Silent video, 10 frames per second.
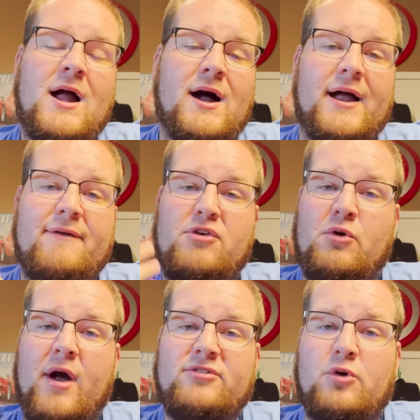If
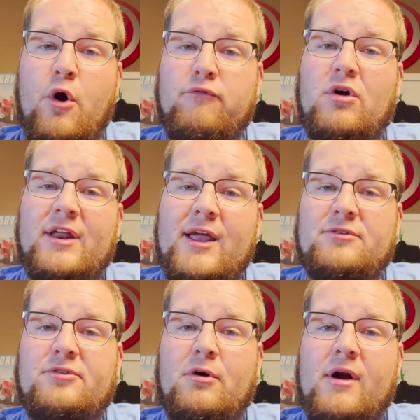you guys are over on
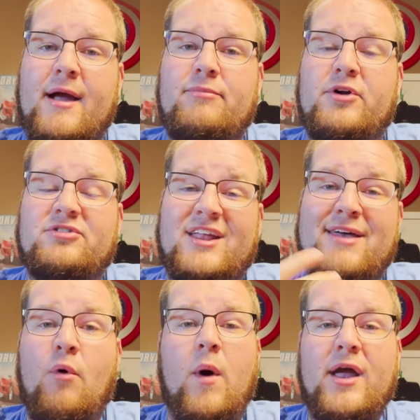Instagram, there's a
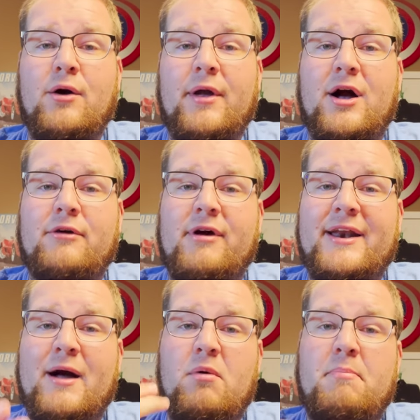giveaway going on right
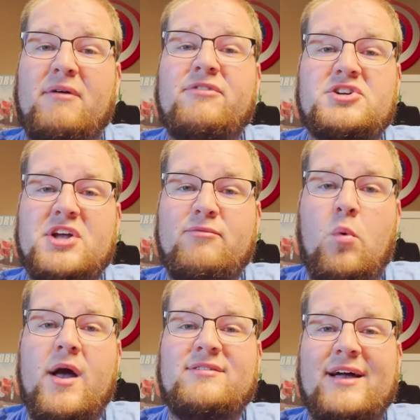now with Big Fish
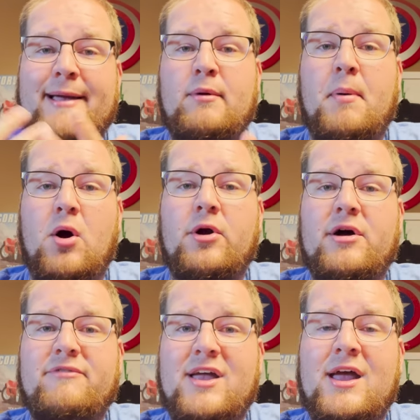Giveaways. I am a part
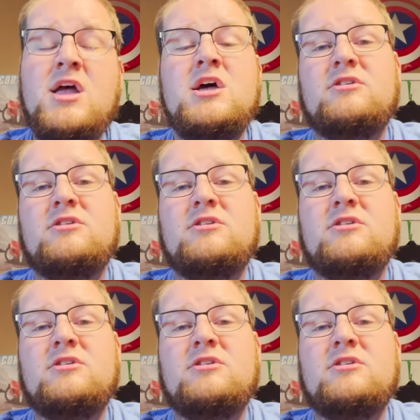of it.